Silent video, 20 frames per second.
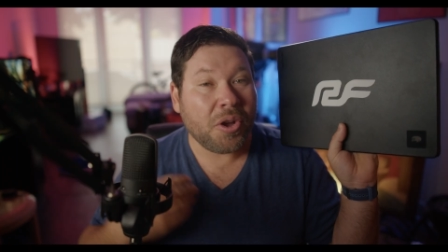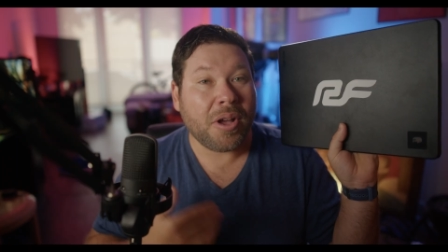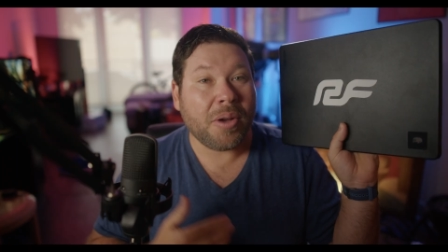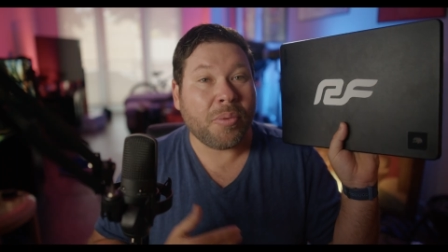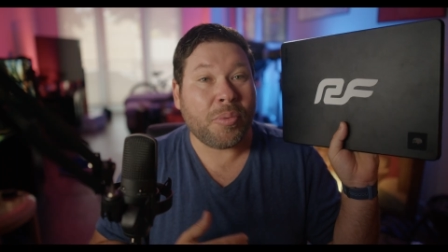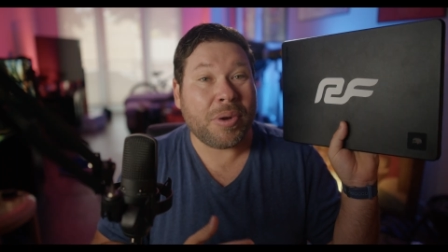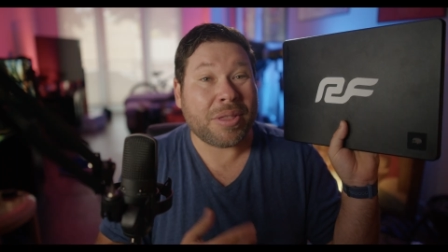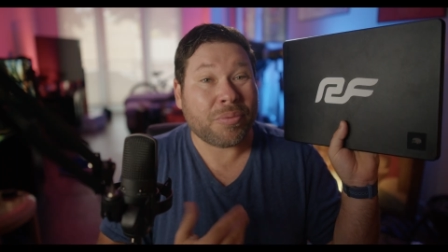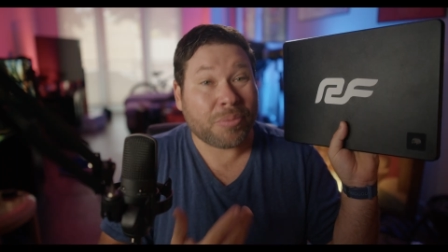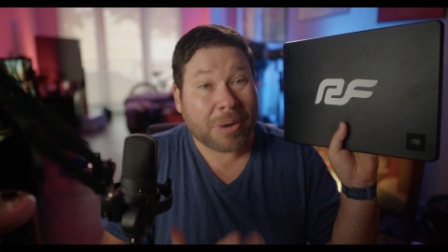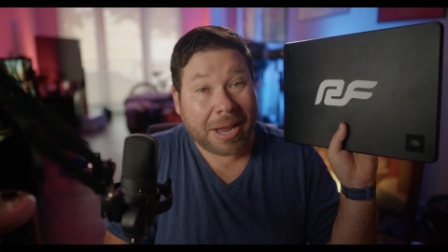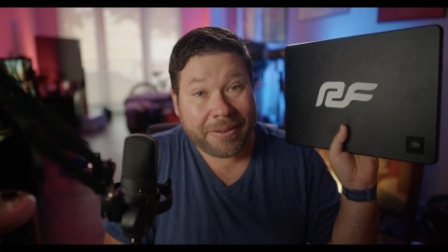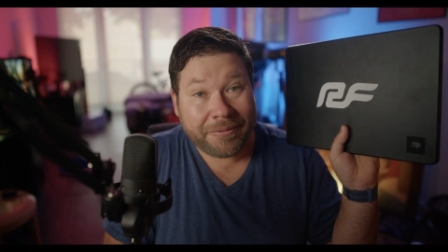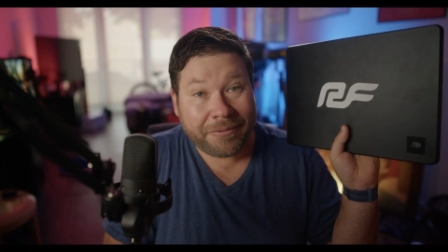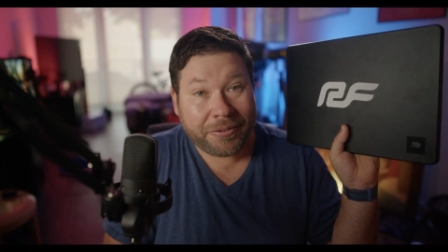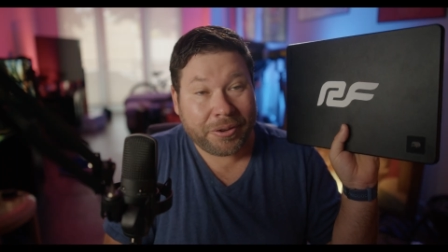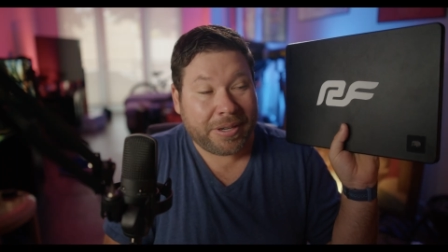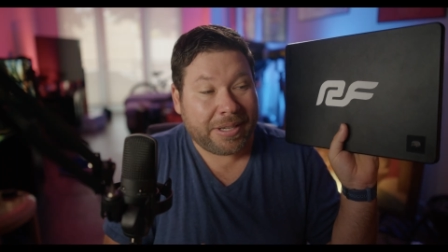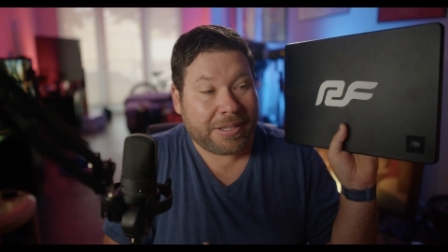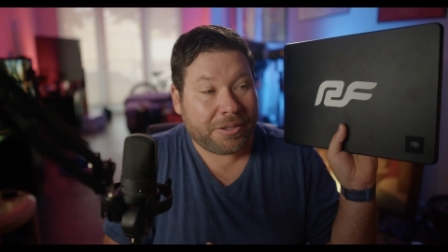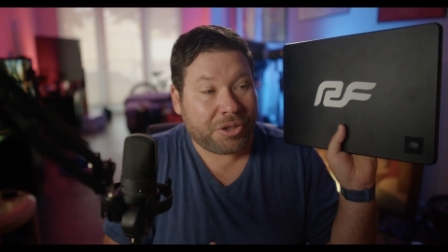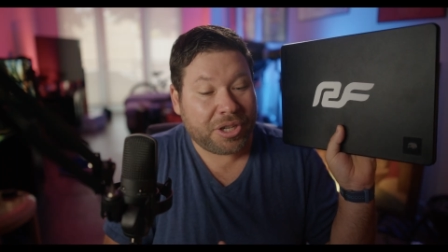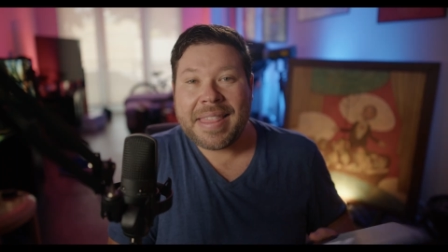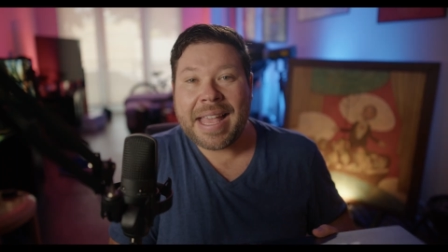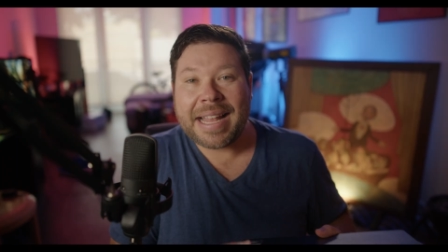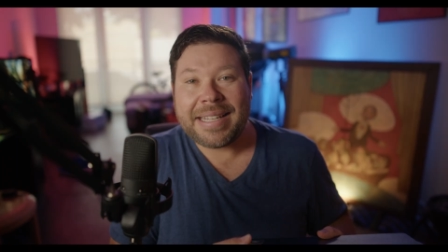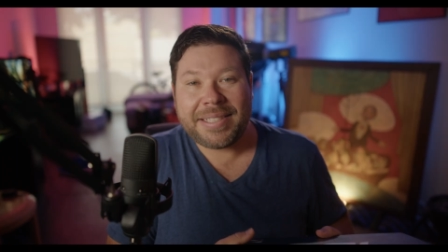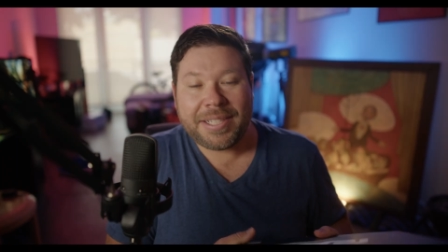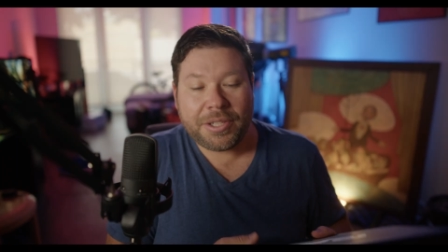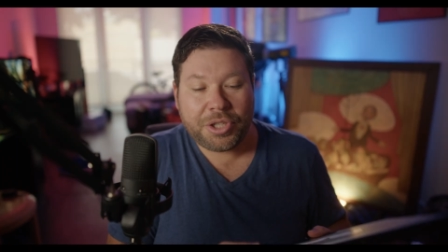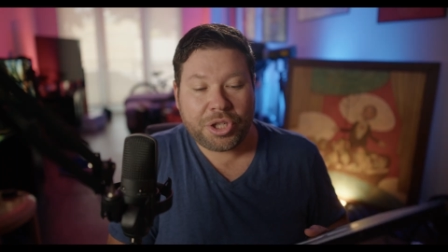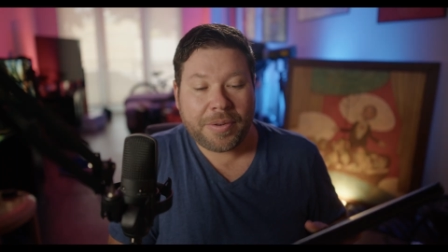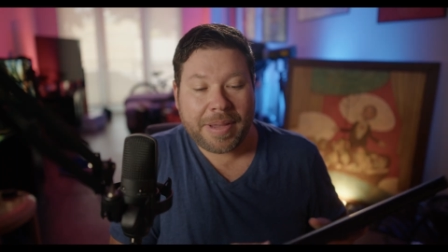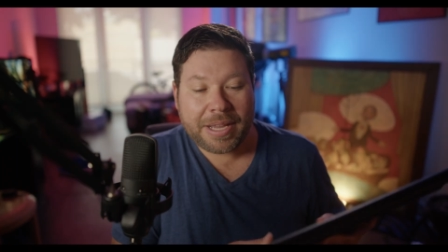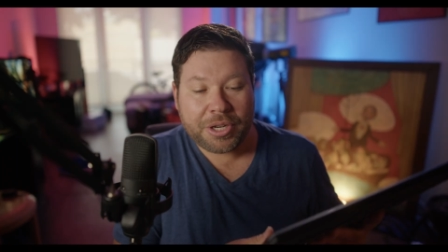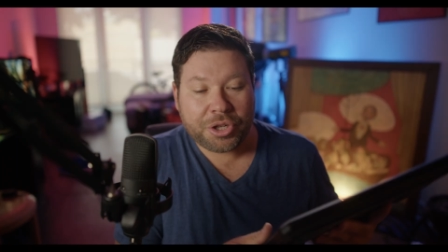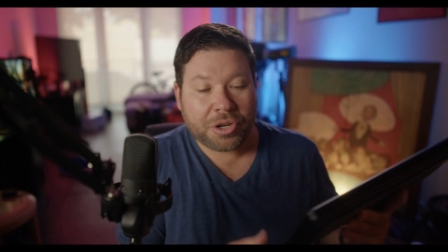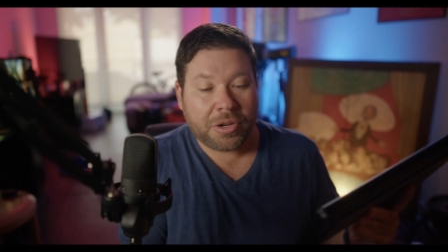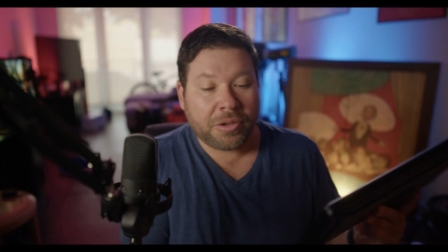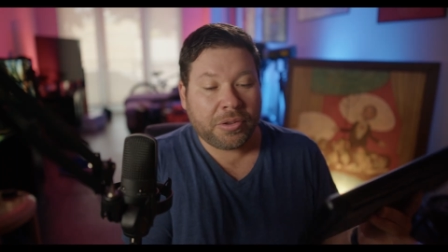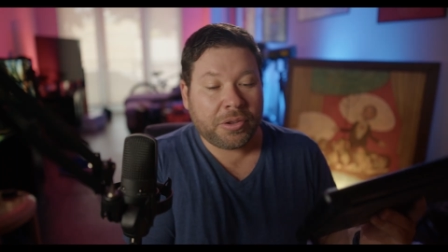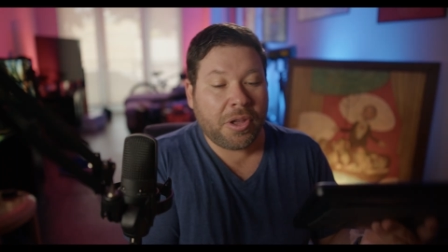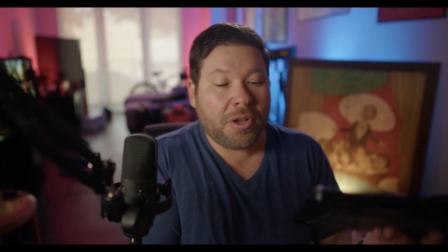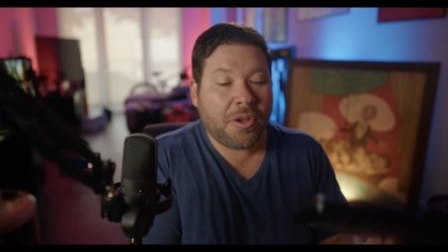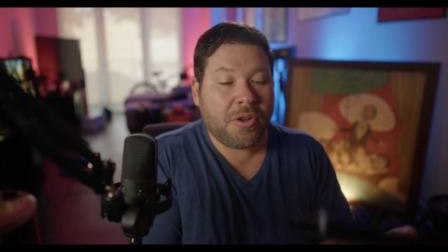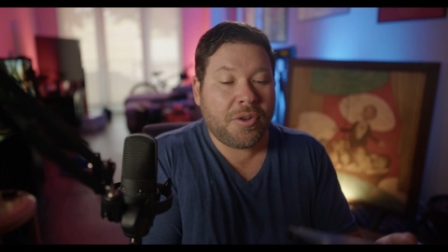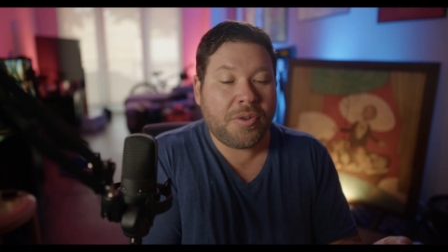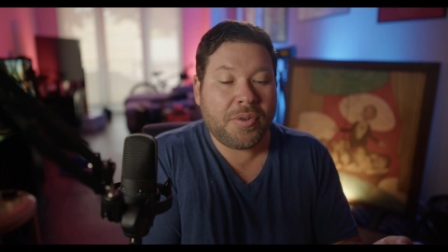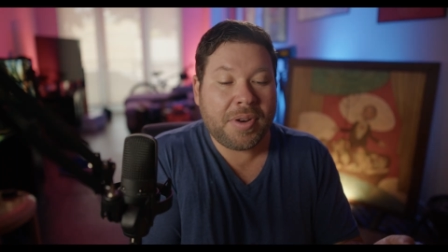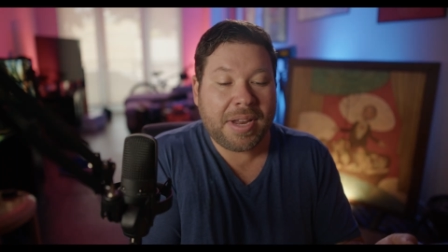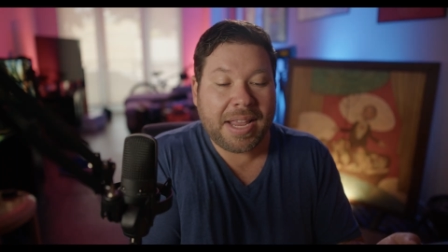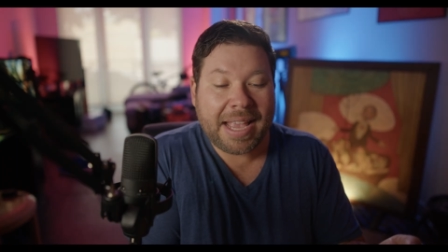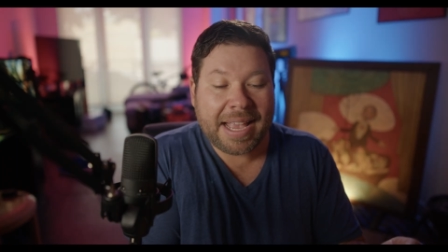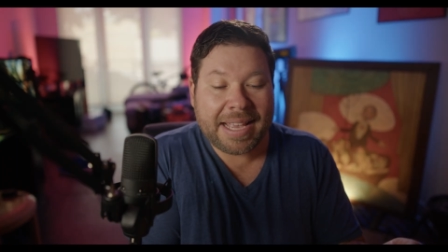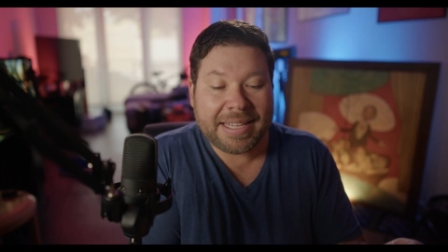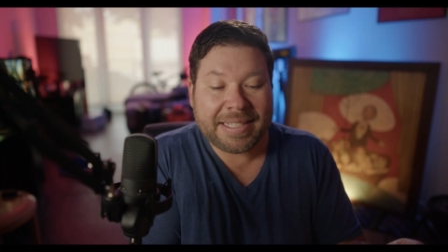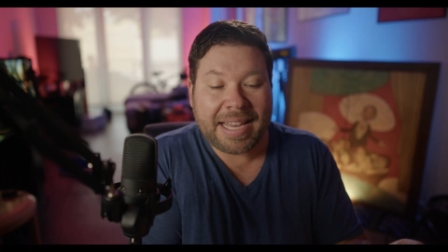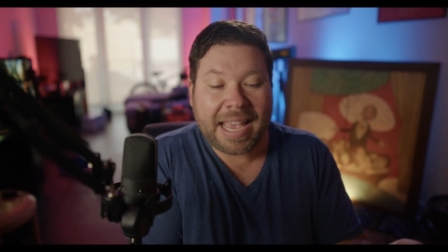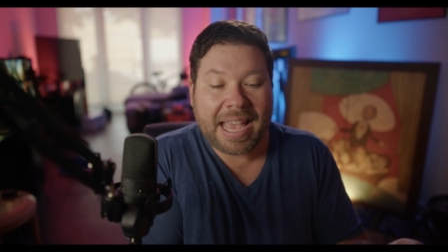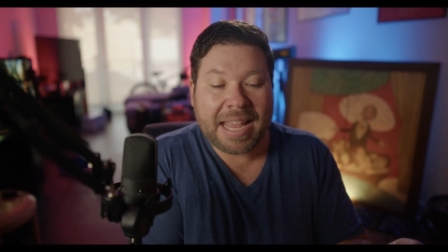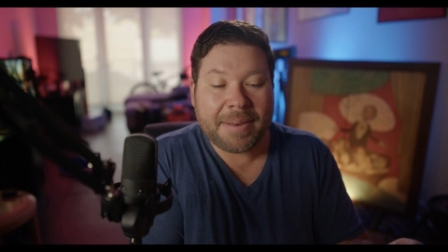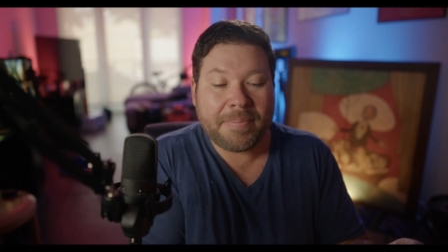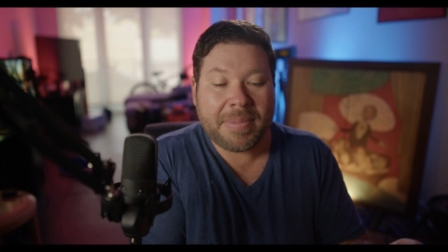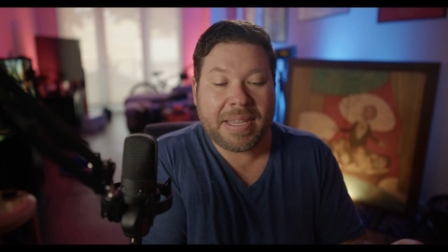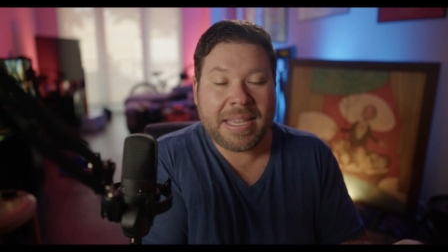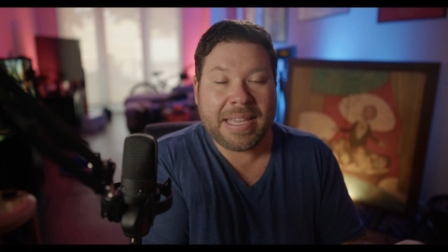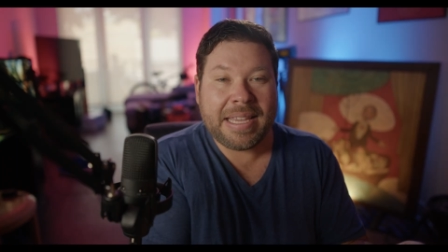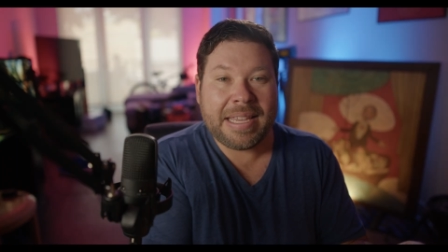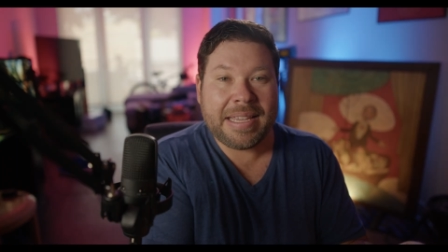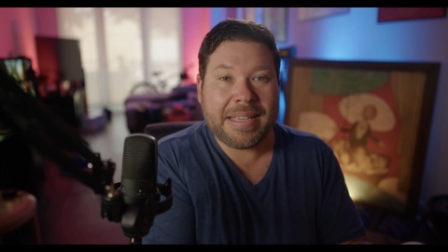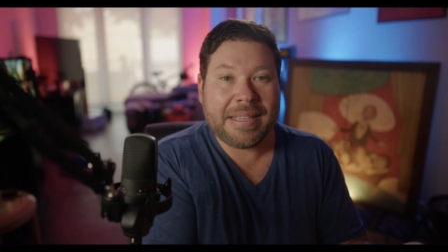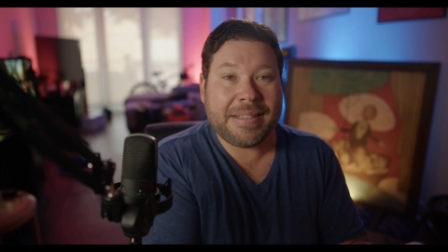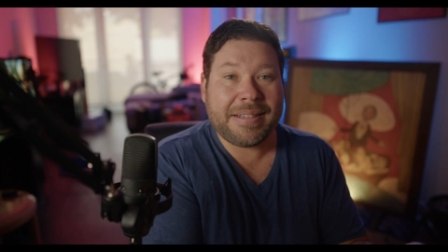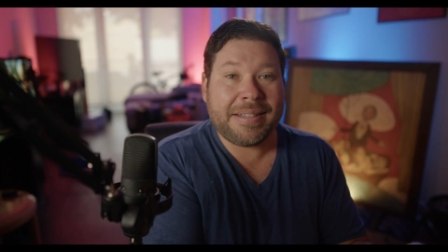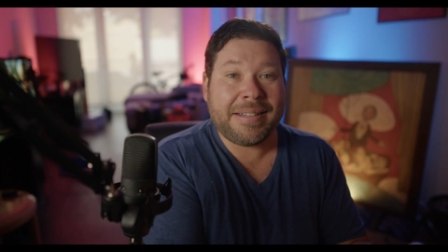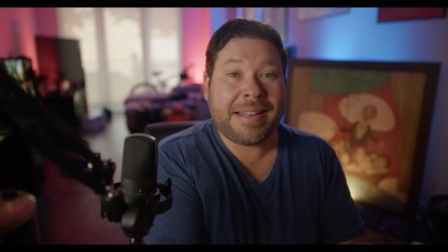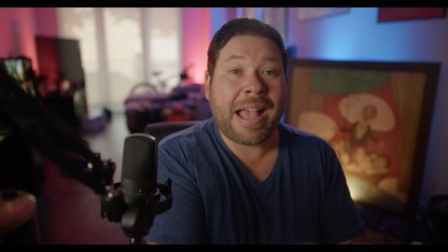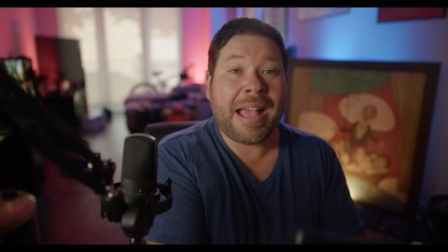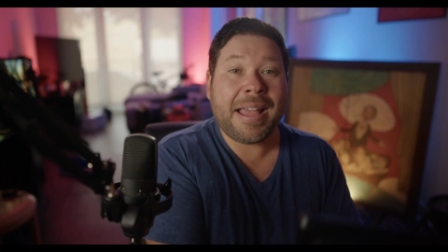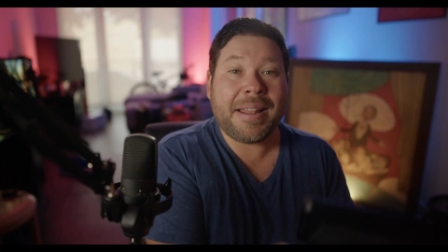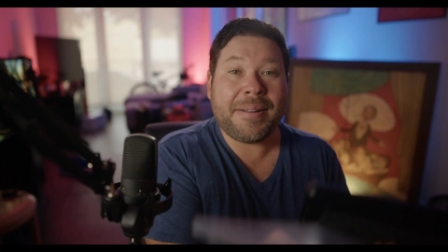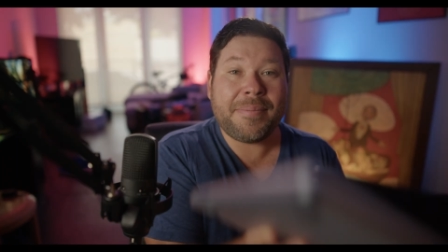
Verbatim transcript: with RED footage. That situation alone has had me not